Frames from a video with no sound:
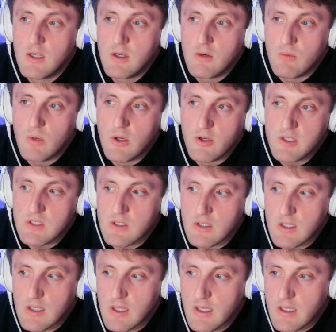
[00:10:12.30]

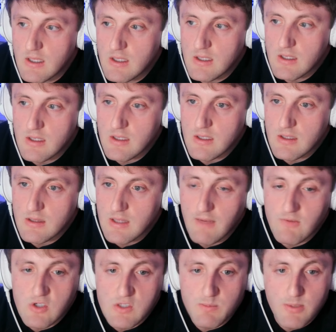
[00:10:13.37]
realistically, like, they've
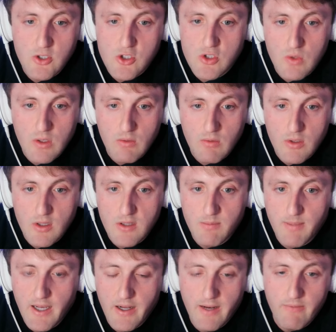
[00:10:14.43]
just been shooting really
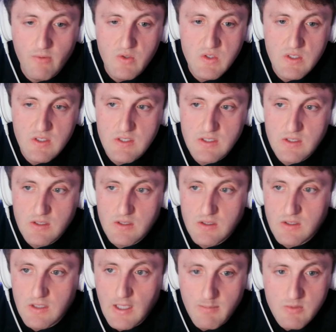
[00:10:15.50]
bad ever since
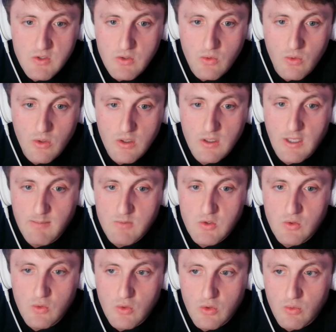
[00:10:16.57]
game two. Game
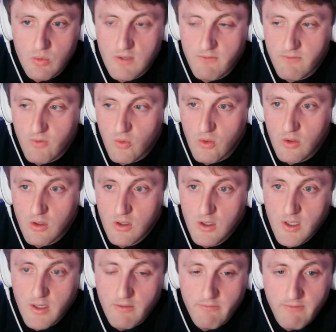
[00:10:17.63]
two, three, four,
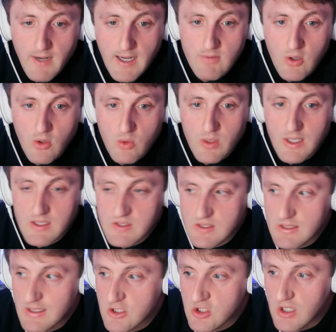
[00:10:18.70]
and five,
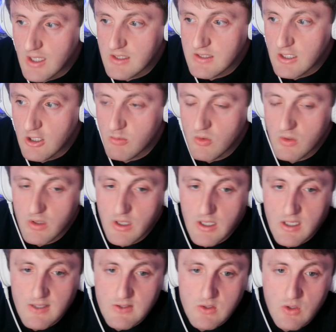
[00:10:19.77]
OKC has shot terrible, and
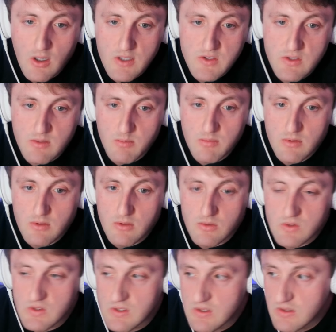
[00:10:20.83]
it's cost them
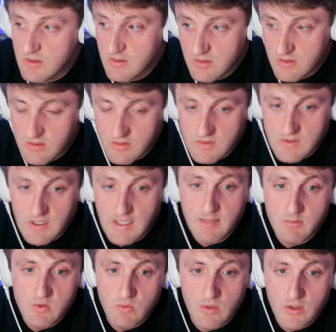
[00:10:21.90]
those
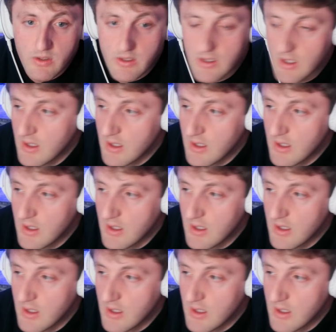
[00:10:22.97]
games, really.